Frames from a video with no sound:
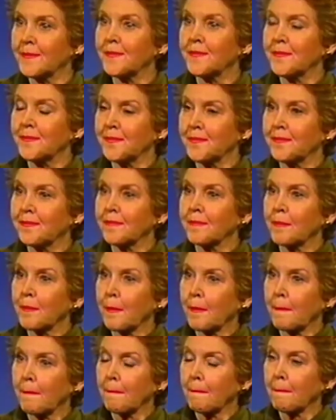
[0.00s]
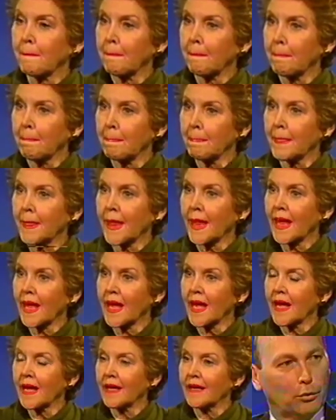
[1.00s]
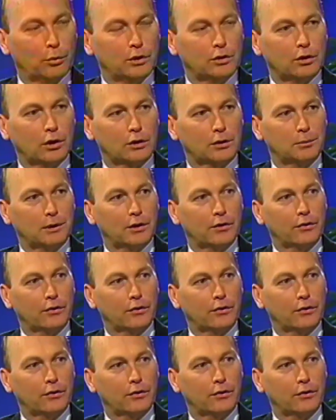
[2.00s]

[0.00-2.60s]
Yeah. That race consciousness that we talked about,